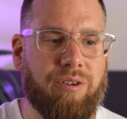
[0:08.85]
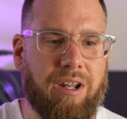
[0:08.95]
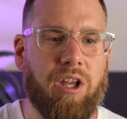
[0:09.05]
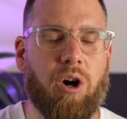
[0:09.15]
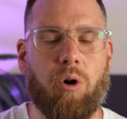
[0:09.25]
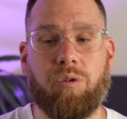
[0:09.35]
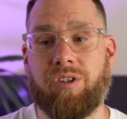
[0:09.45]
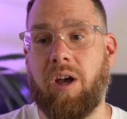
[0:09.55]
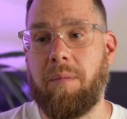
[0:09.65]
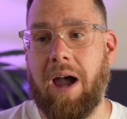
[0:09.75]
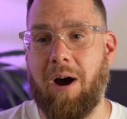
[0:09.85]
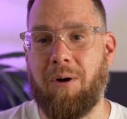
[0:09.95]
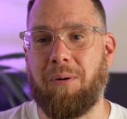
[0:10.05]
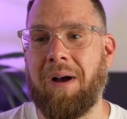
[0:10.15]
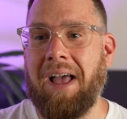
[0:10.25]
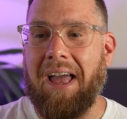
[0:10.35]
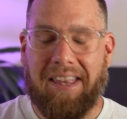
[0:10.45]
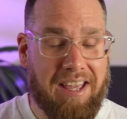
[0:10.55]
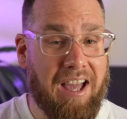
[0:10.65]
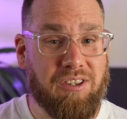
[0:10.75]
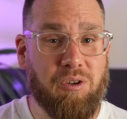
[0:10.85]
video somehow yet.